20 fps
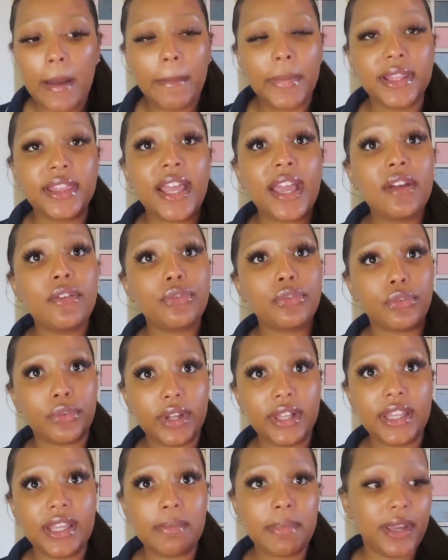but they've
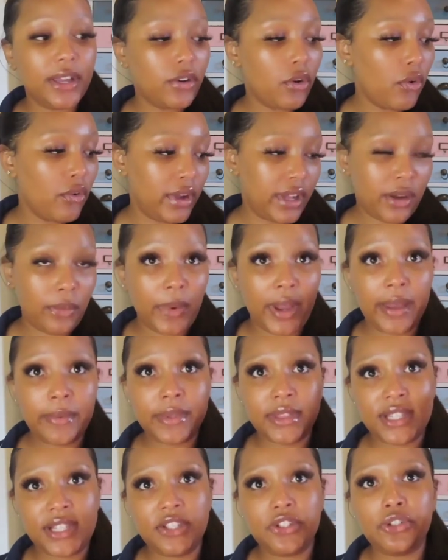really been going away
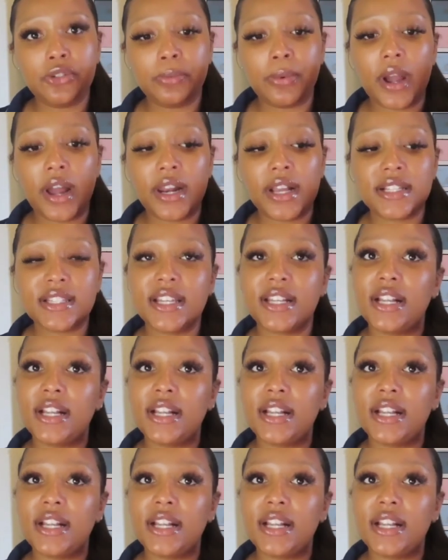with these two products.